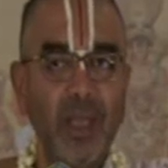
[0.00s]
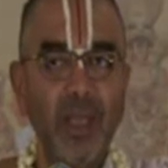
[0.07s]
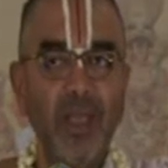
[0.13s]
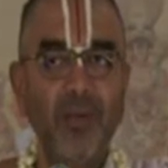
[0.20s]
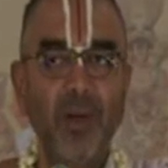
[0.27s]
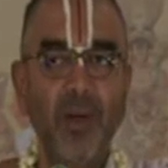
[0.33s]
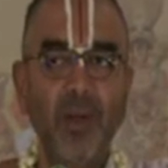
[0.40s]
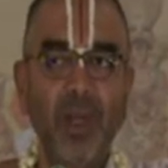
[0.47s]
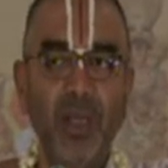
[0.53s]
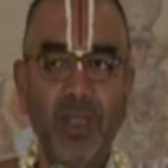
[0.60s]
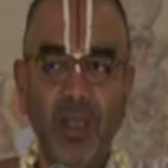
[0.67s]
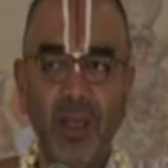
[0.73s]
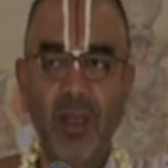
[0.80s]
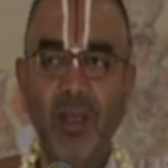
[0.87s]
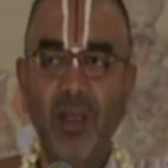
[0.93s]
even to your
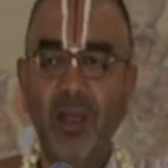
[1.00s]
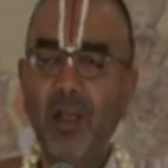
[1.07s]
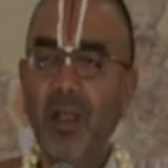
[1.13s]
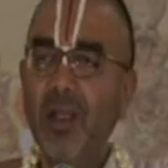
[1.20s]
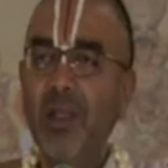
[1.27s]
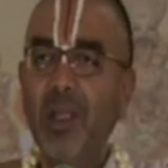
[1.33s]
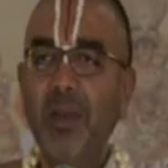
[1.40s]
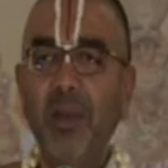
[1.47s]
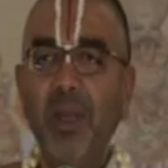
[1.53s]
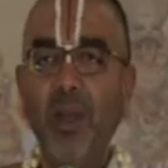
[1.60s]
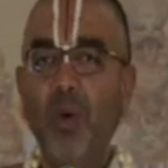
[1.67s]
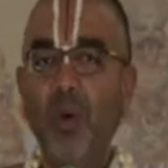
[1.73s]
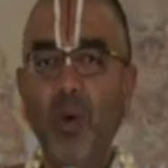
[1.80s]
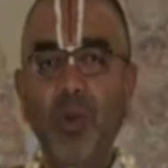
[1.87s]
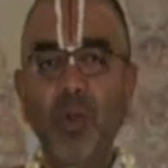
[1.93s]
children. They may
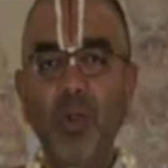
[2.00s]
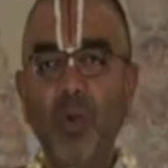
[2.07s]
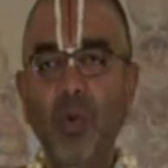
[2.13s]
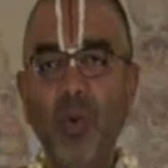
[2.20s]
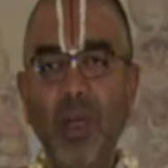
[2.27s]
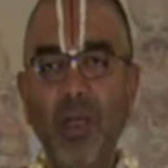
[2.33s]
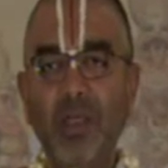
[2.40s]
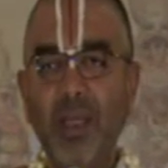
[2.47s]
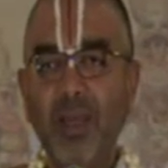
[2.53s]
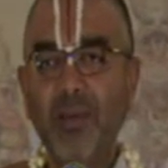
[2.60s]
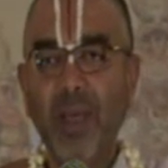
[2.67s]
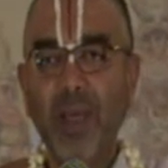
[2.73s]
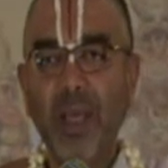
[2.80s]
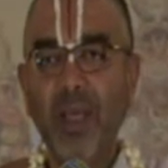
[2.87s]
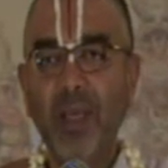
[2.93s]
go to school at
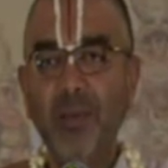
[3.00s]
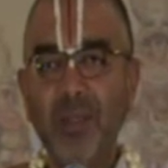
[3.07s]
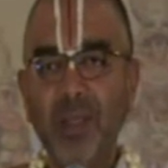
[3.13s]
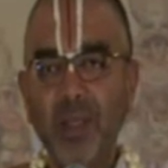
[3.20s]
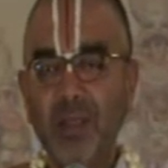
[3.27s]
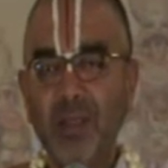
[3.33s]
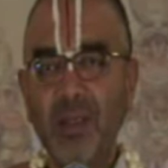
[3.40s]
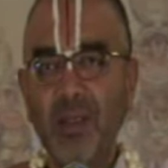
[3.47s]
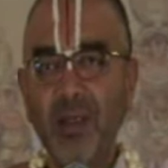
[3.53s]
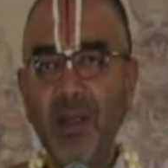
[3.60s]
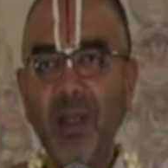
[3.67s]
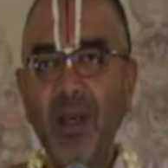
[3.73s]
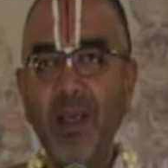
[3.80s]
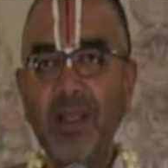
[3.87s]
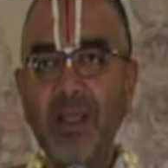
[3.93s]
7 a.m.,
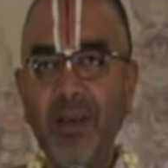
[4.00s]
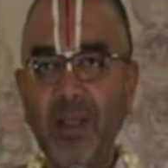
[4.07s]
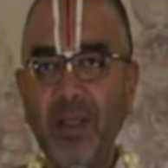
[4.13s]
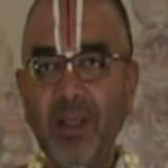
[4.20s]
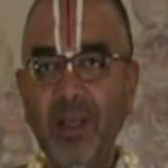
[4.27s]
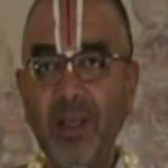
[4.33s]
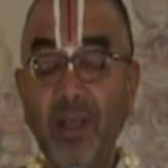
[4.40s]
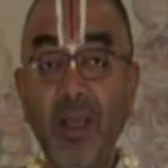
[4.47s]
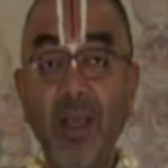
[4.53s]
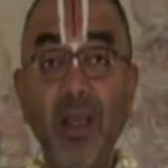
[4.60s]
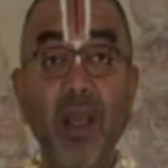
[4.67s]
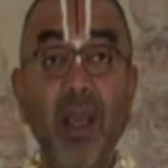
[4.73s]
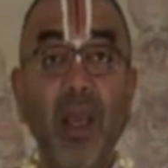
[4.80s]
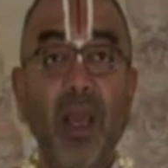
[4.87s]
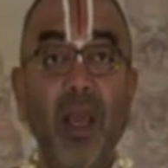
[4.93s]
6:30 or 7:30.
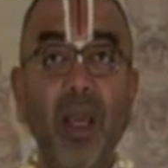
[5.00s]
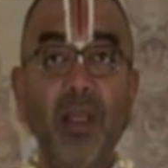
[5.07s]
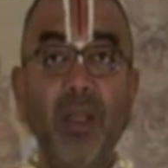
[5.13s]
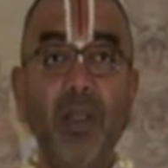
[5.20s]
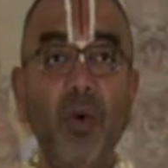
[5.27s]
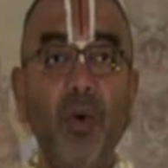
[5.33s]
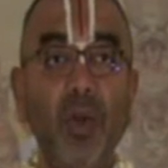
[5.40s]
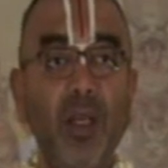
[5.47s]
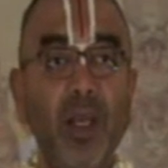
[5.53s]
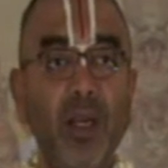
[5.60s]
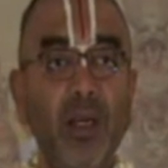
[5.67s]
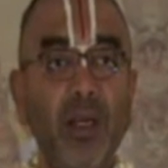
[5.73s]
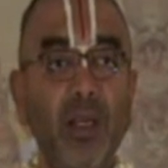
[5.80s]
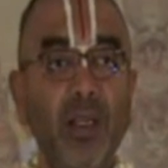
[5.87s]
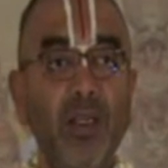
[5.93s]
Ensure
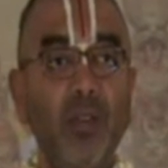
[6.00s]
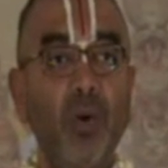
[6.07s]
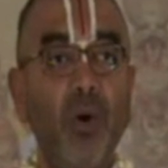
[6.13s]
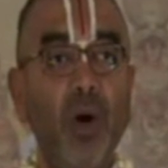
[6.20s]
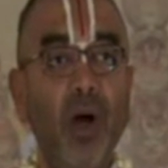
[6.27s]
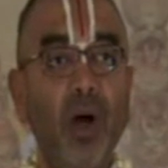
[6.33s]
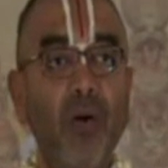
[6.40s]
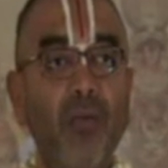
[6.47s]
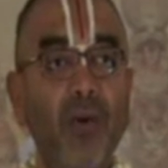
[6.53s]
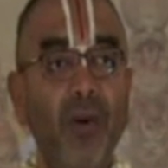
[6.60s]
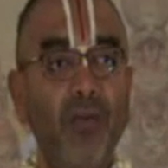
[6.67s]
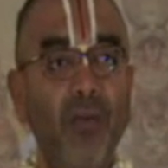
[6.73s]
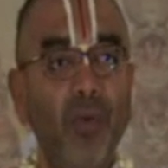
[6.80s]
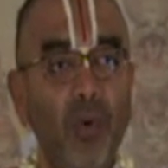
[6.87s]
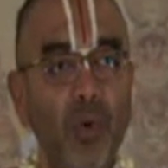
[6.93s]
that at least you offer
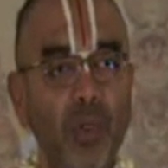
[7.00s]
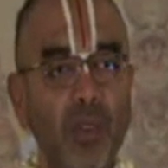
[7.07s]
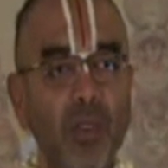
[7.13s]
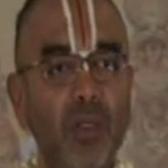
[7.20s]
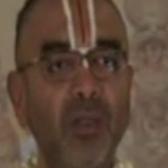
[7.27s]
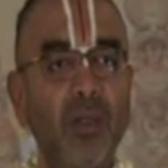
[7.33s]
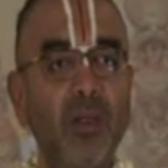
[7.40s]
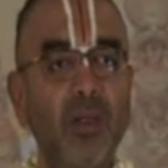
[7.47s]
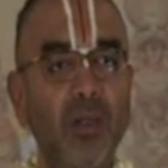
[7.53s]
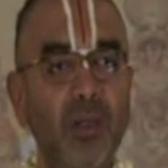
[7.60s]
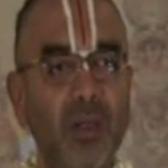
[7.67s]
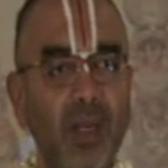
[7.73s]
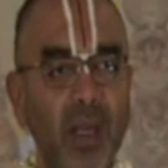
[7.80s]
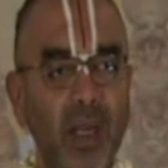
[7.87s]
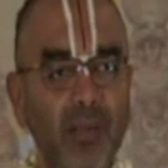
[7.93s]
fruits,
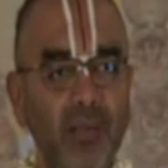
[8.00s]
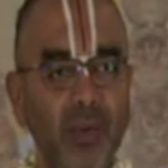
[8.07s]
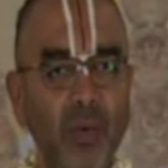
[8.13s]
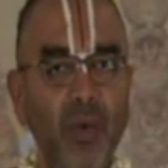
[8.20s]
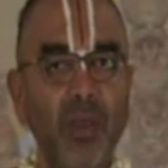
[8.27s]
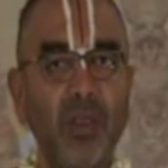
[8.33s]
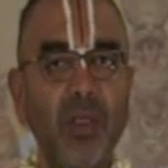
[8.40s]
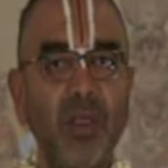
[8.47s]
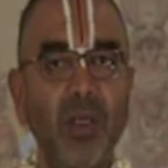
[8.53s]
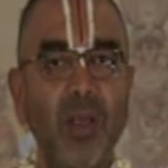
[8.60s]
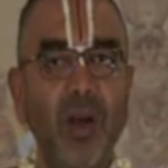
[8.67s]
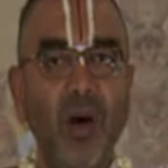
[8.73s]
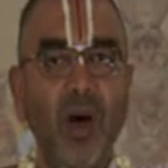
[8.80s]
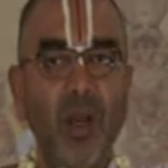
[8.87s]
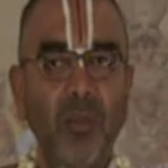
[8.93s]
dry fruits
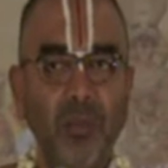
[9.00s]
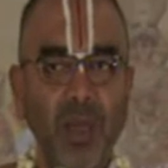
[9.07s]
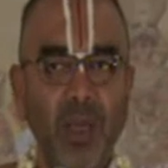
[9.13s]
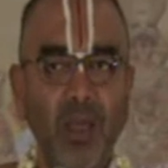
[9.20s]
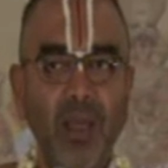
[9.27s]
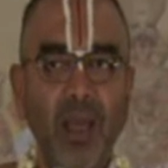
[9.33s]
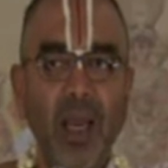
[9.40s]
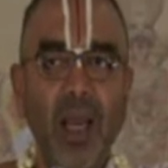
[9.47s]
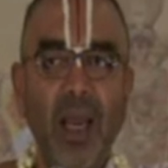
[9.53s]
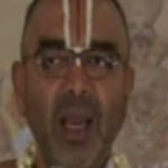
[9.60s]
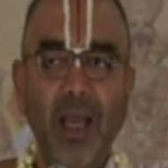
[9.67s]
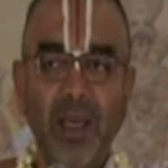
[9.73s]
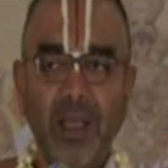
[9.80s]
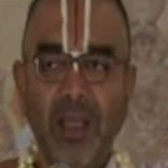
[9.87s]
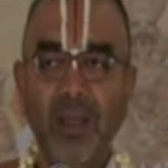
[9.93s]
or milk,
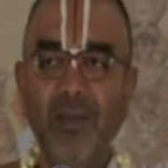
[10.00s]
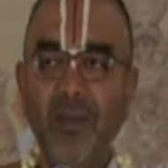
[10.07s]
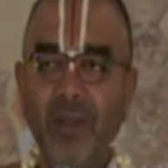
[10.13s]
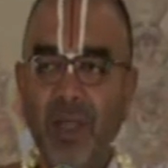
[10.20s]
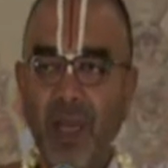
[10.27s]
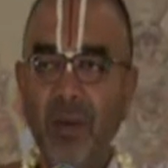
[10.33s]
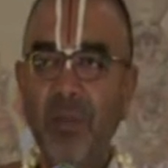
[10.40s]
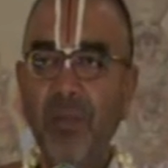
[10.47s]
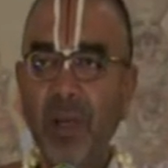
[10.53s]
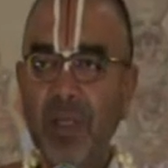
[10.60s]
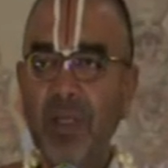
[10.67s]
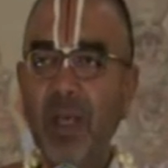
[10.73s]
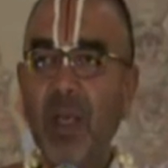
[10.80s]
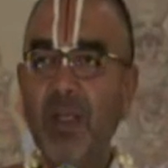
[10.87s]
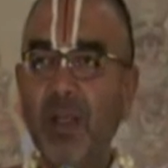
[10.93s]
and give that
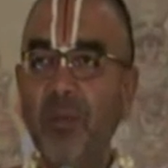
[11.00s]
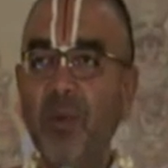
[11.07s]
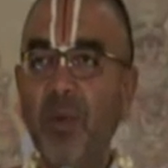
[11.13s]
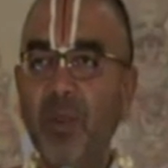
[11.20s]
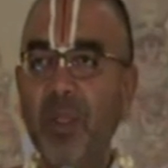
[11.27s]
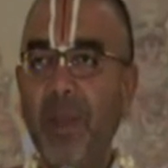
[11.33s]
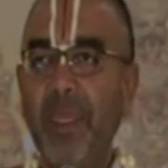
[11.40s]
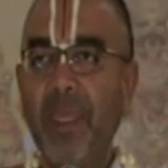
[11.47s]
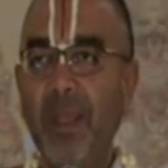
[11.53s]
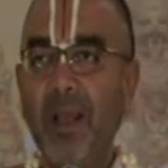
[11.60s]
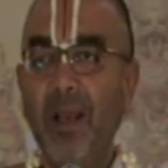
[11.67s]
prasadam to them.